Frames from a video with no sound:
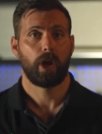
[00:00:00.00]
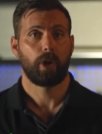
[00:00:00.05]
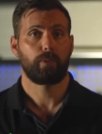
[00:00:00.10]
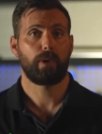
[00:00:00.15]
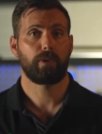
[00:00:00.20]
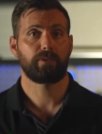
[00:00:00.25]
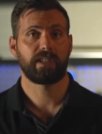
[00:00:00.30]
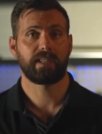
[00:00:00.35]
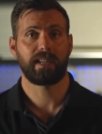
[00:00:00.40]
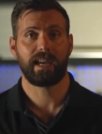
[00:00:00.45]

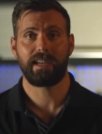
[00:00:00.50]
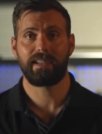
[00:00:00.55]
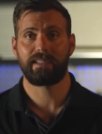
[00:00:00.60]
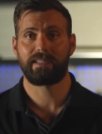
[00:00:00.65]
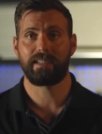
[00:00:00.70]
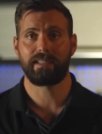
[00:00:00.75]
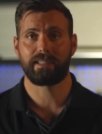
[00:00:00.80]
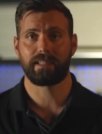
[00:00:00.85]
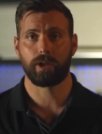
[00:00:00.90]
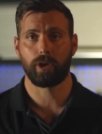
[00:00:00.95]
Well, today
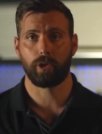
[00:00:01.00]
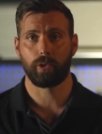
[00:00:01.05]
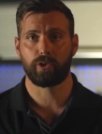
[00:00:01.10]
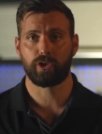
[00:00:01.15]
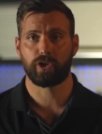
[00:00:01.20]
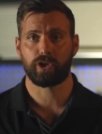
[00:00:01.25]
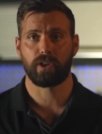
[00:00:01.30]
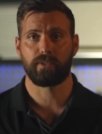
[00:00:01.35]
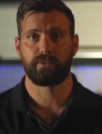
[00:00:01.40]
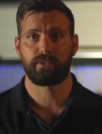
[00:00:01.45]
sees the
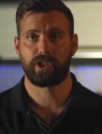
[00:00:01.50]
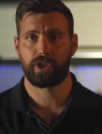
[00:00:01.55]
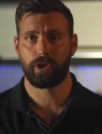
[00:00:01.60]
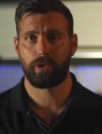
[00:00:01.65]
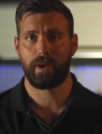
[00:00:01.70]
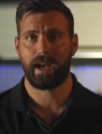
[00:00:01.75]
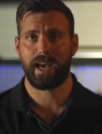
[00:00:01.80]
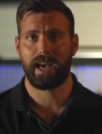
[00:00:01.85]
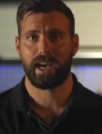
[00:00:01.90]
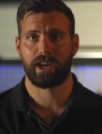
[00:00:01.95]
launch of
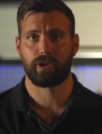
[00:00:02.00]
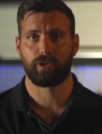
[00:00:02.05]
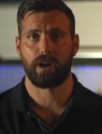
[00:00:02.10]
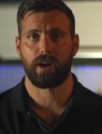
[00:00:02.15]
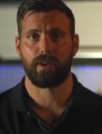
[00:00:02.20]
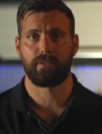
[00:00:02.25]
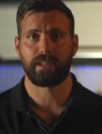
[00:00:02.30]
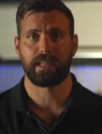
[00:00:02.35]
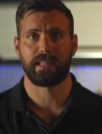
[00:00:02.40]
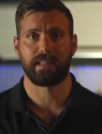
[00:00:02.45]
two
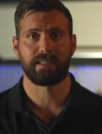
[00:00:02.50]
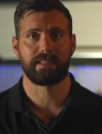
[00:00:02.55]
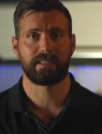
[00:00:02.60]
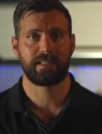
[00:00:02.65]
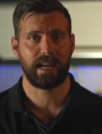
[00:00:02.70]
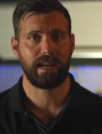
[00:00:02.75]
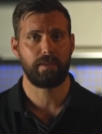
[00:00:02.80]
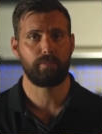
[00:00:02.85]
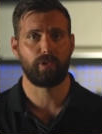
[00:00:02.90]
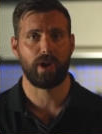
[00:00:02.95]
aircraft in the
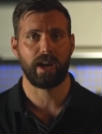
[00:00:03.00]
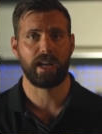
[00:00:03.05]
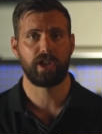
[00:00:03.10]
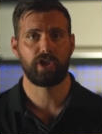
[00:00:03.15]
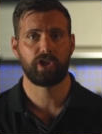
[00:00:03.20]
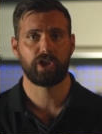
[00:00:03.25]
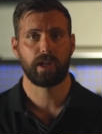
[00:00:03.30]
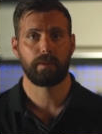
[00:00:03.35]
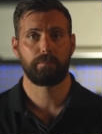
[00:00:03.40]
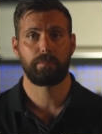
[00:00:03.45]
same
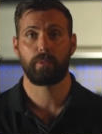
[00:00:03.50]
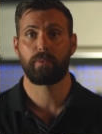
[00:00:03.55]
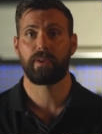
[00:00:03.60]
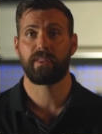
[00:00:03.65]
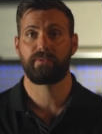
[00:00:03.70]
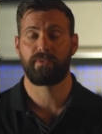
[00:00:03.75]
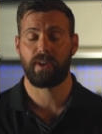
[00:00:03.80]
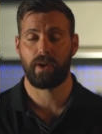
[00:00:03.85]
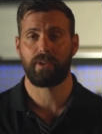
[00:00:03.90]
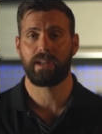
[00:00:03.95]
range, but with
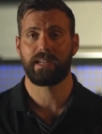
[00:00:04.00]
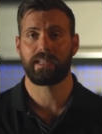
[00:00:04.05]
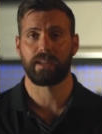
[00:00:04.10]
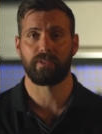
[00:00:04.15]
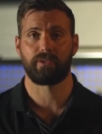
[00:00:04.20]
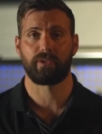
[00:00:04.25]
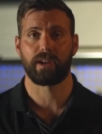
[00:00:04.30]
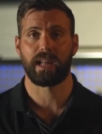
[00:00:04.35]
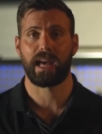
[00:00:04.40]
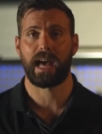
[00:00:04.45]
very
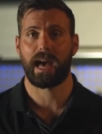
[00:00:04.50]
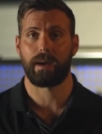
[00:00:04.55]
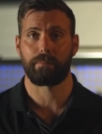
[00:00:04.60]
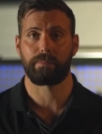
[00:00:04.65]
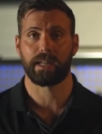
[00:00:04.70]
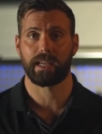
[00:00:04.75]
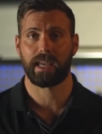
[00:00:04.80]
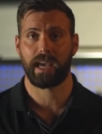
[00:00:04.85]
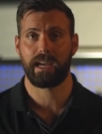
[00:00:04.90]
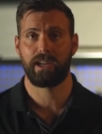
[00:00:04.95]
different
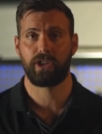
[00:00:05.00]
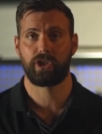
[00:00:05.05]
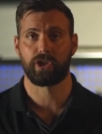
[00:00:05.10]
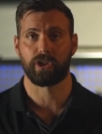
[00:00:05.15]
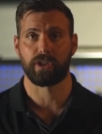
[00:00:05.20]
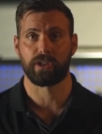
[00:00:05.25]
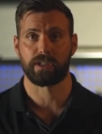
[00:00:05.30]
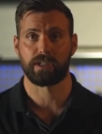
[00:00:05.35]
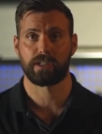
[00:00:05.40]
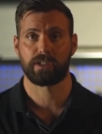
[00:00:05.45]
applications.